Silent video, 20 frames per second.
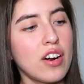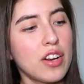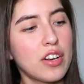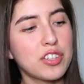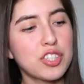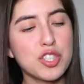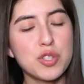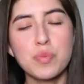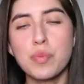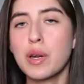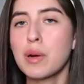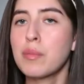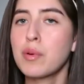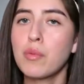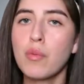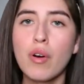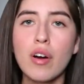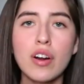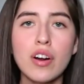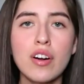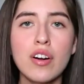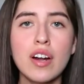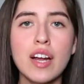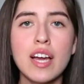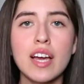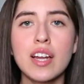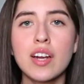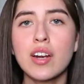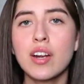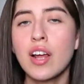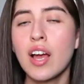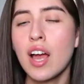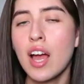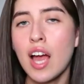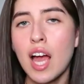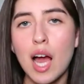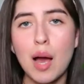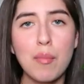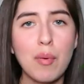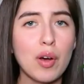you just put them in water, and
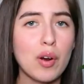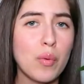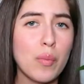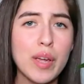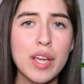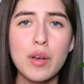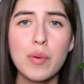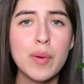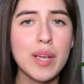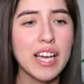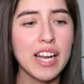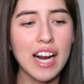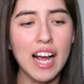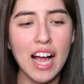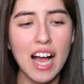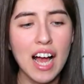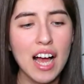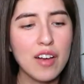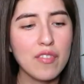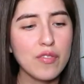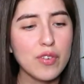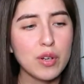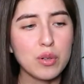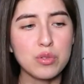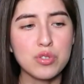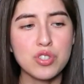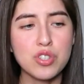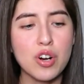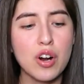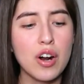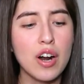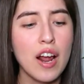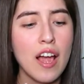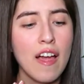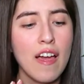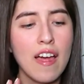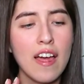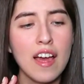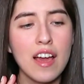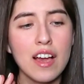about a week and a half it'll start
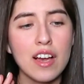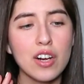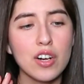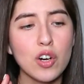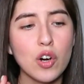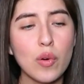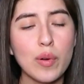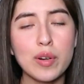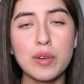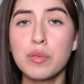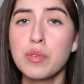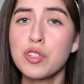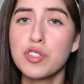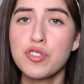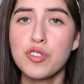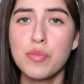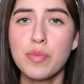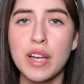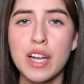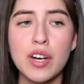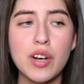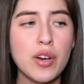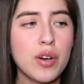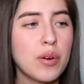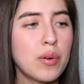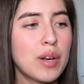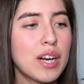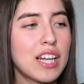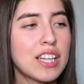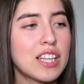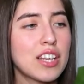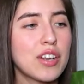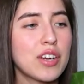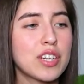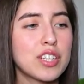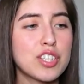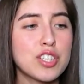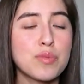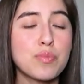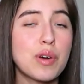growing roots from that node, and then you
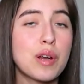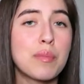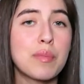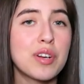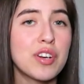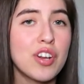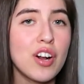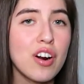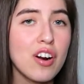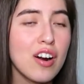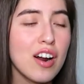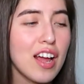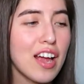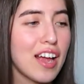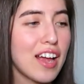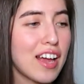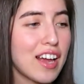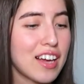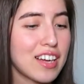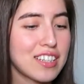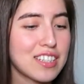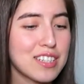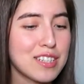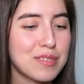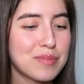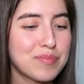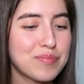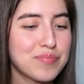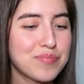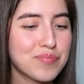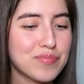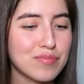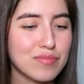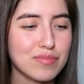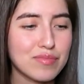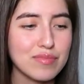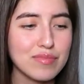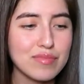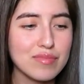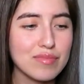can just put them in dirt and
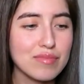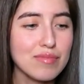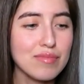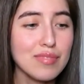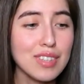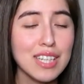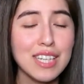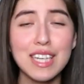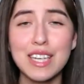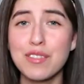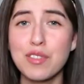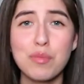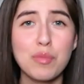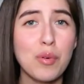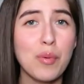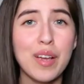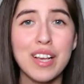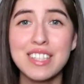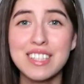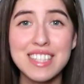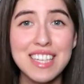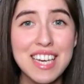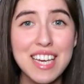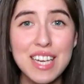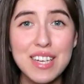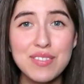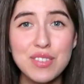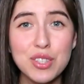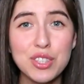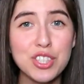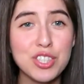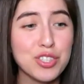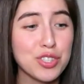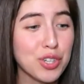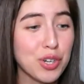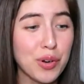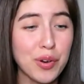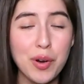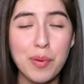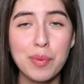give them away as gifts, or just
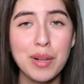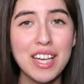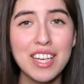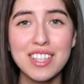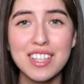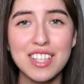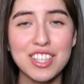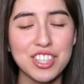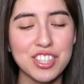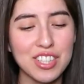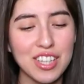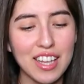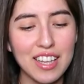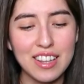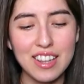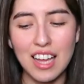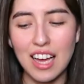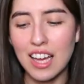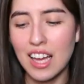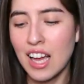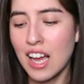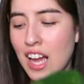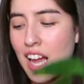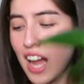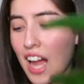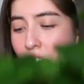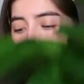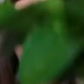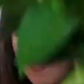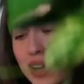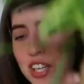grow your plant collection like that. I'm